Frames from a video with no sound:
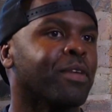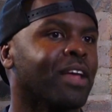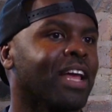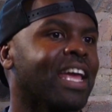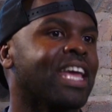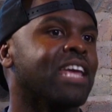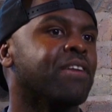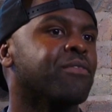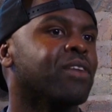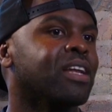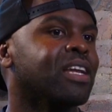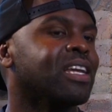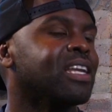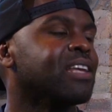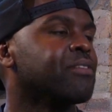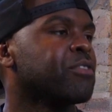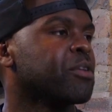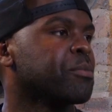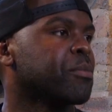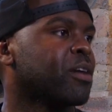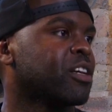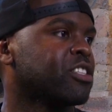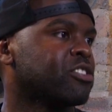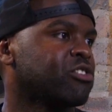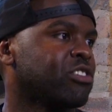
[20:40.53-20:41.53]
either living
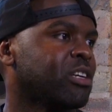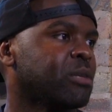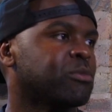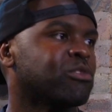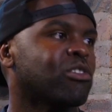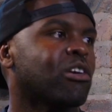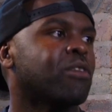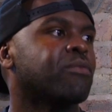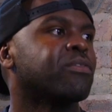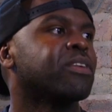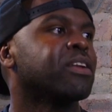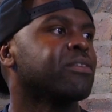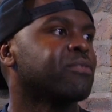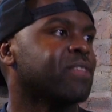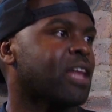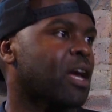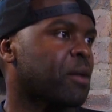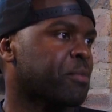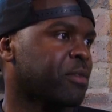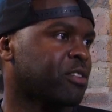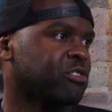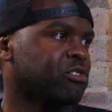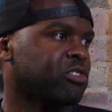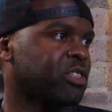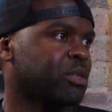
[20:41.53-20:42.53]
my dreams or I've lived out
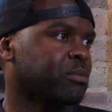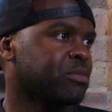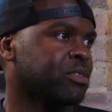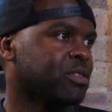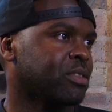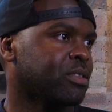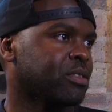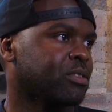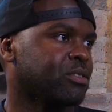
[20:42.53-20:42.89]
my dreams.